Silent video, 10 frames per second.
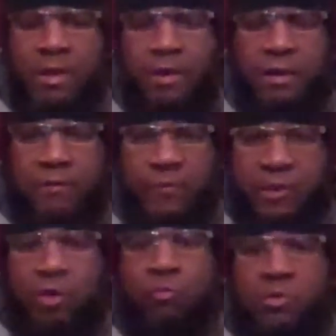uh,
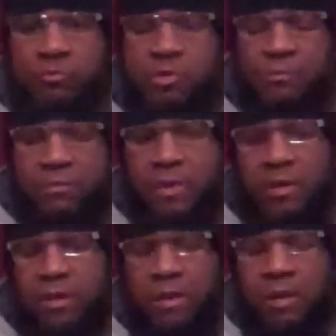they don't use them.
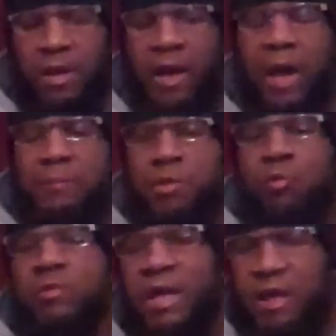Uh, I'm
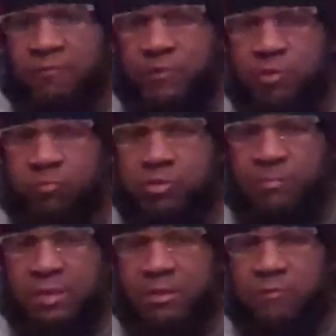going to have to use
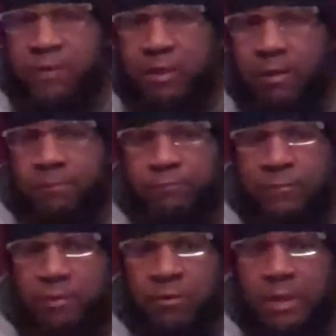them in this video,
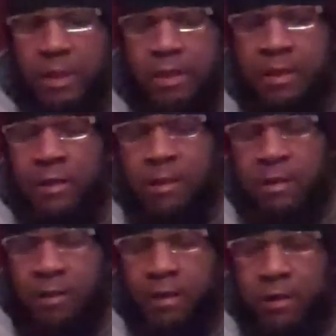okay?
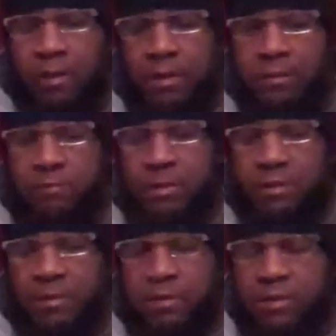Uh,
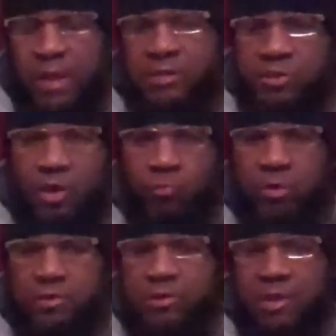Next, I
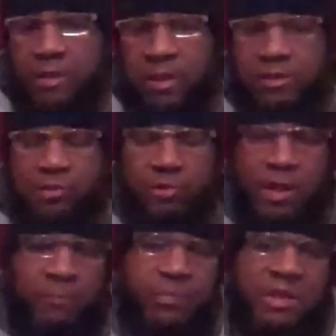want to say that until
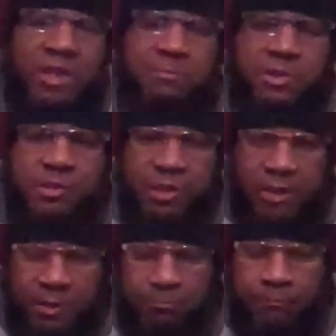I pick up
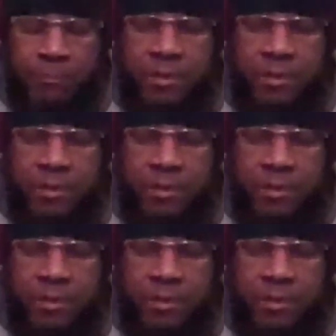steam,